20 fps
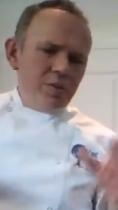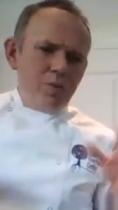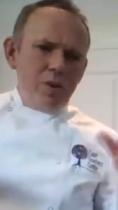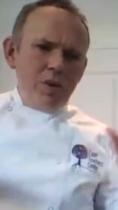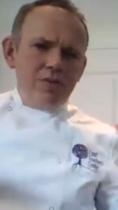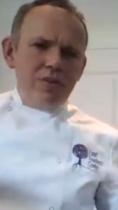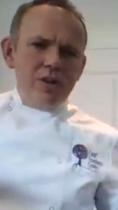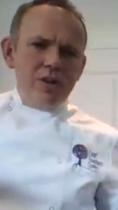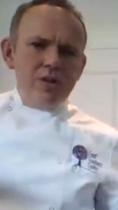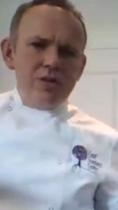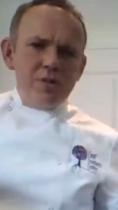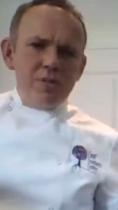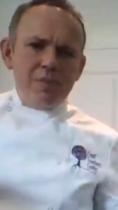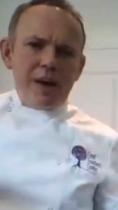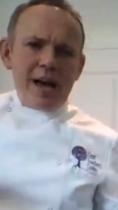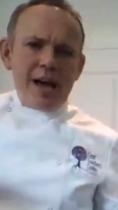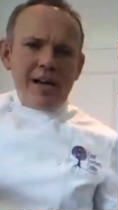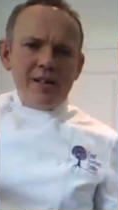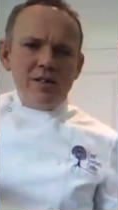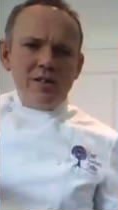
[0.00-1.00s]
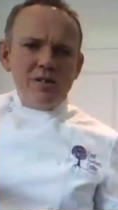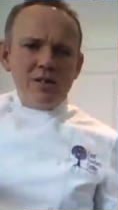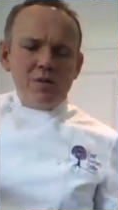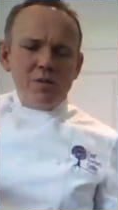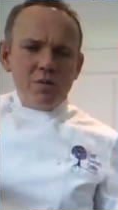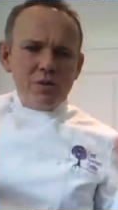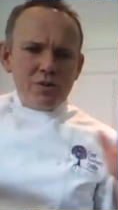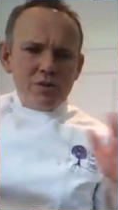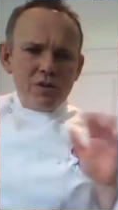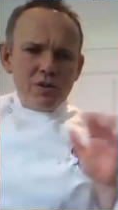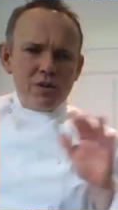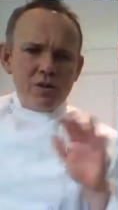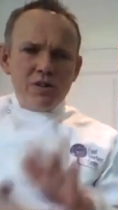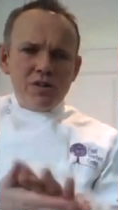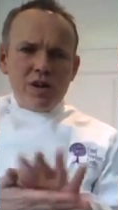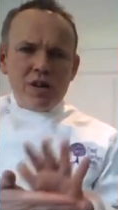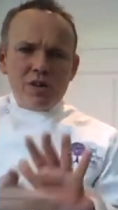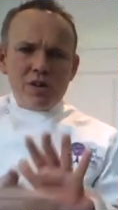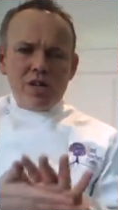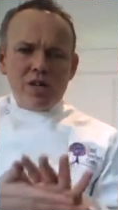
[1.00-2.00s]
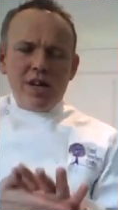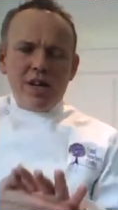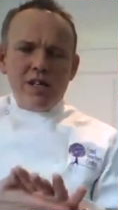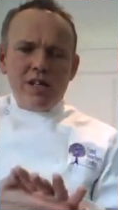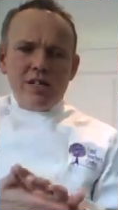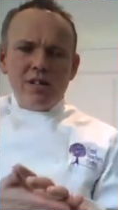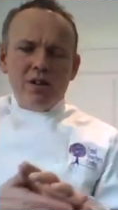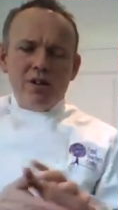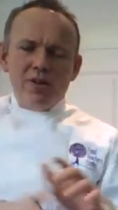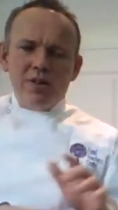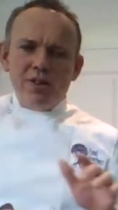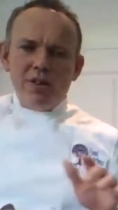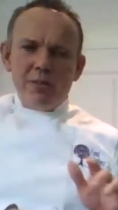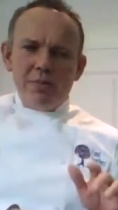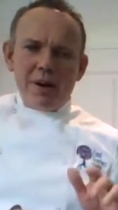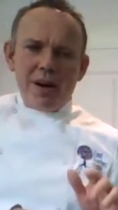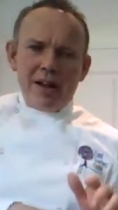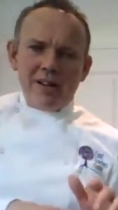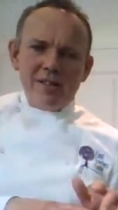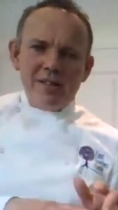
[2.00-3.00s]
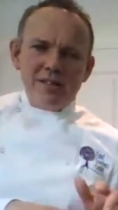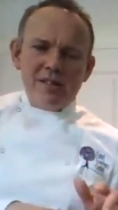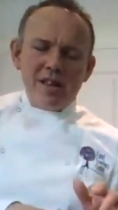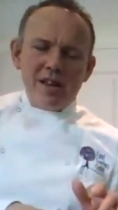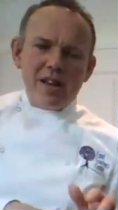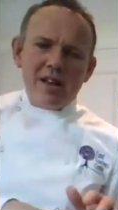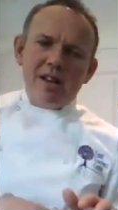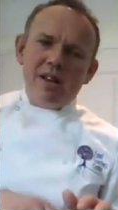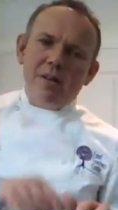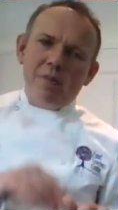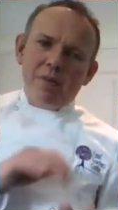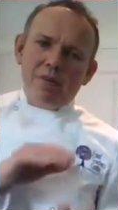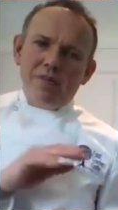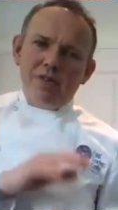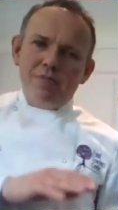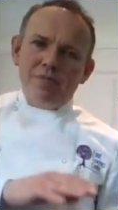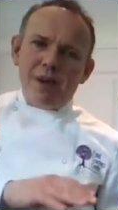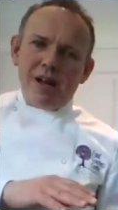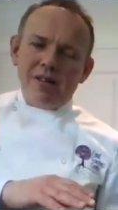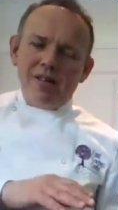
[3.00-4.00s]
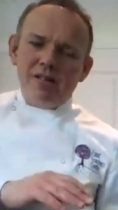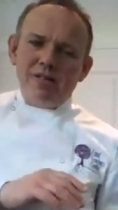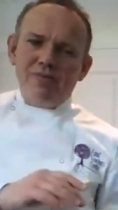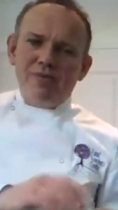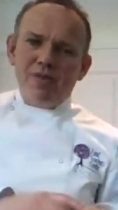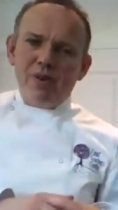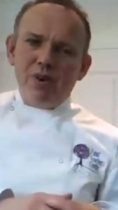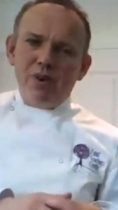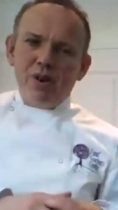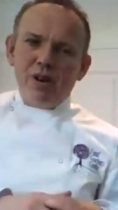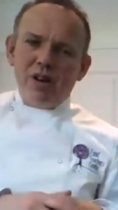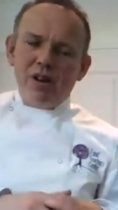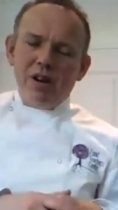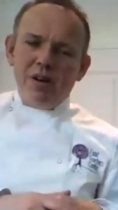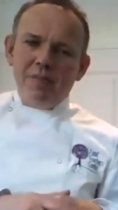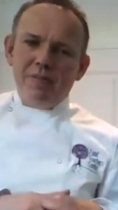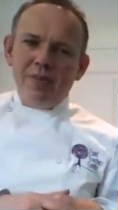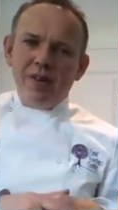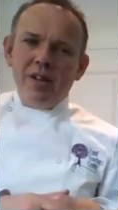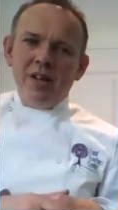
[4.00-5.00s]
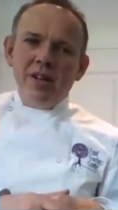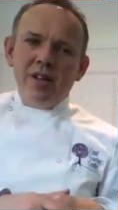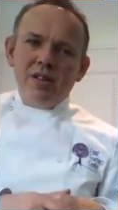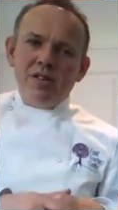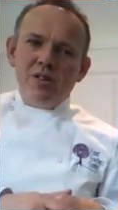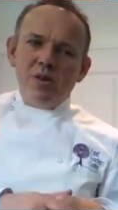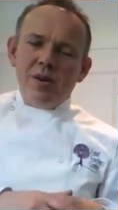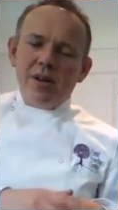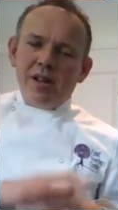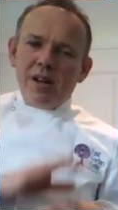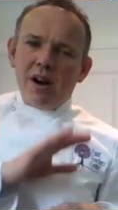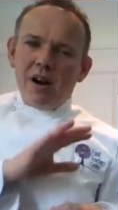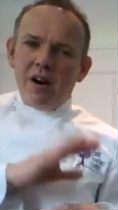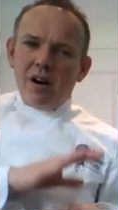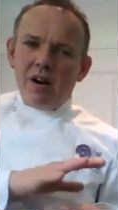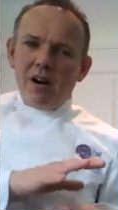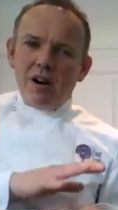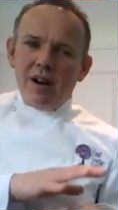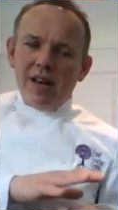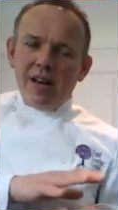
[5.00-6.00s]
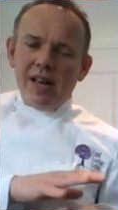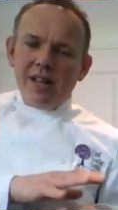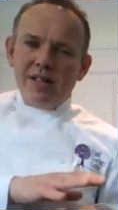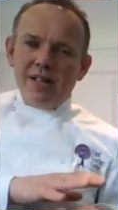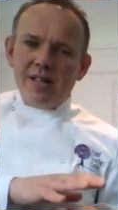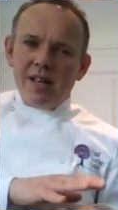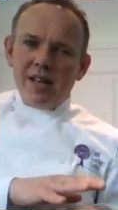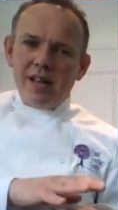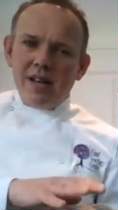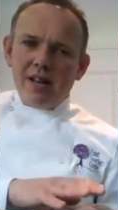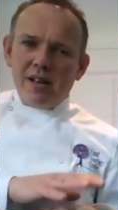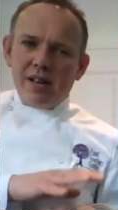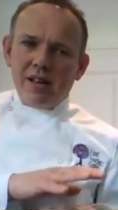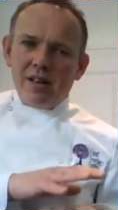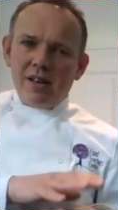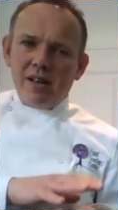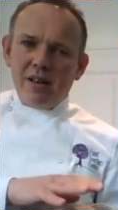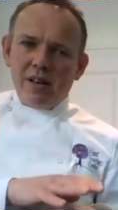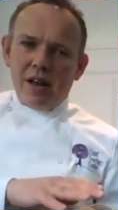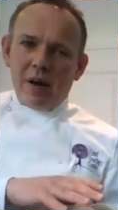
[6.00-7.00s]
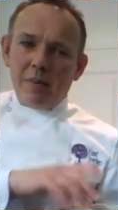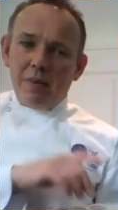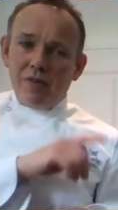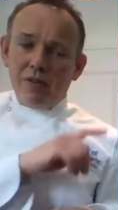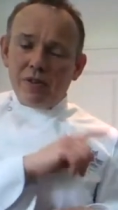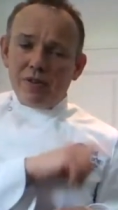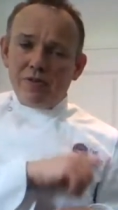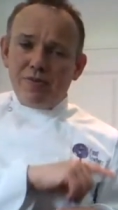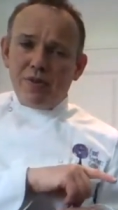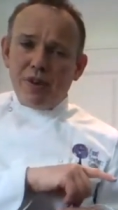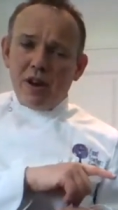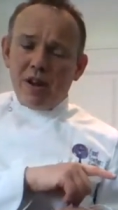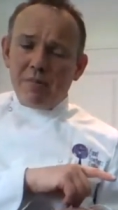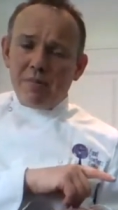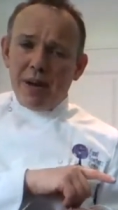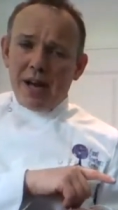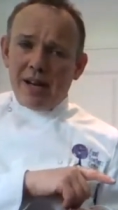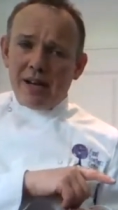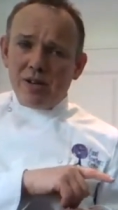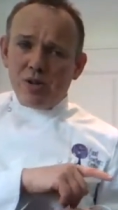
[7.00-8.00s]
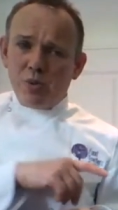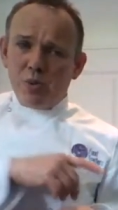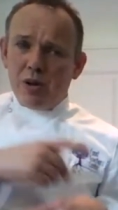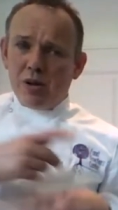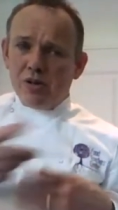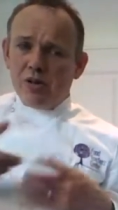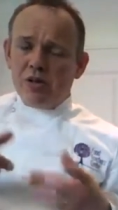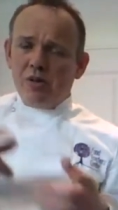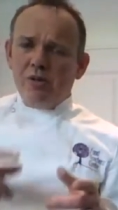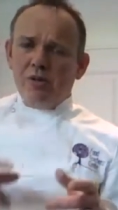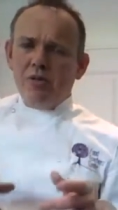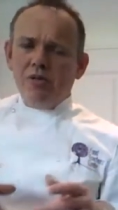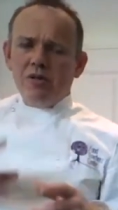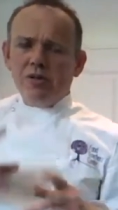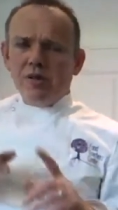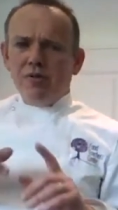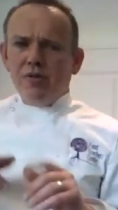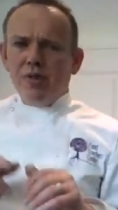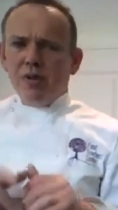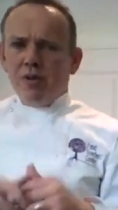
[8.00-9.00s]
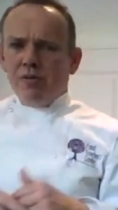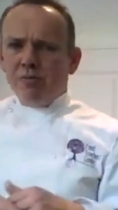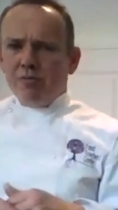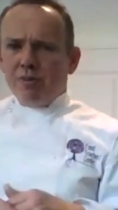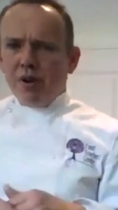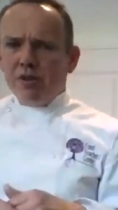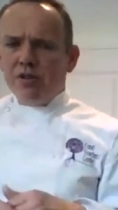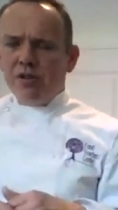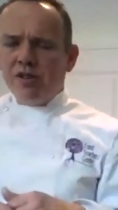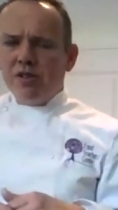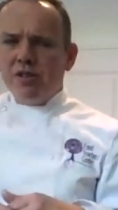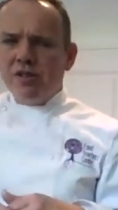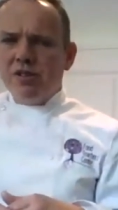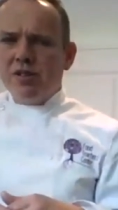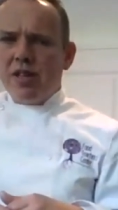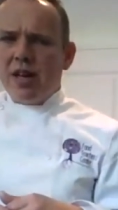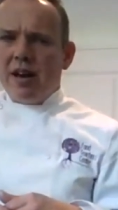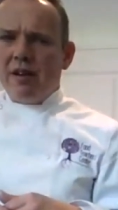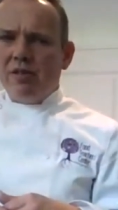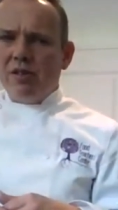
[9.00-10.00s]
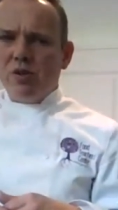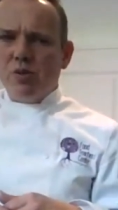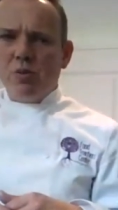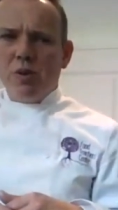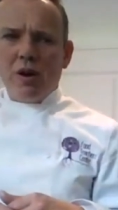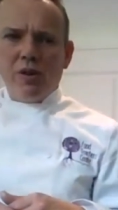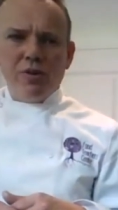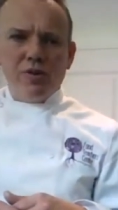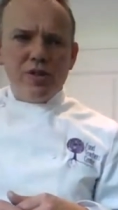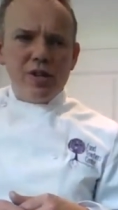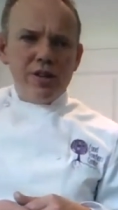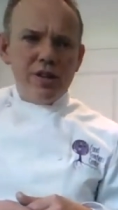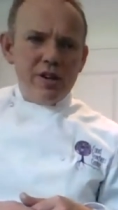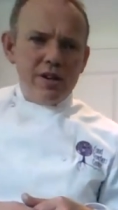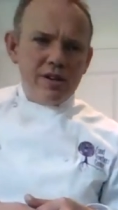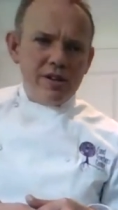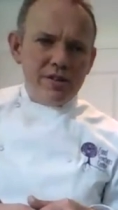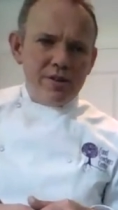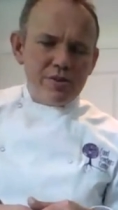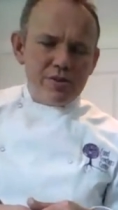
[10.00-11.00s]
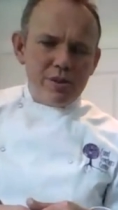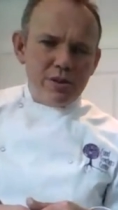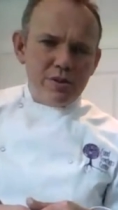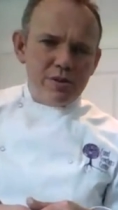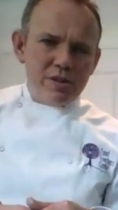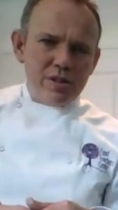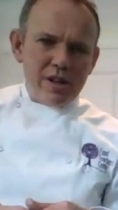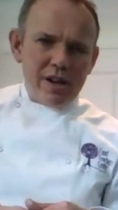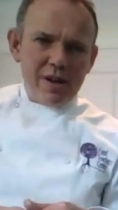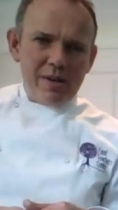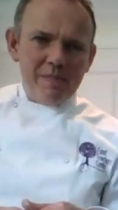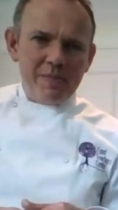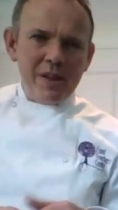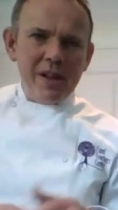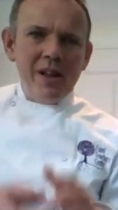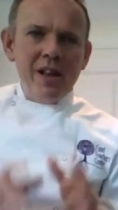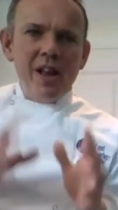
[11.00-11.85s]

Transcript: We've used the pans through conducted heat onto the pans there, and we've used pans for doing our heats here, and we've used a frying pan as well. So we've used a few different processes there as well to learn through today.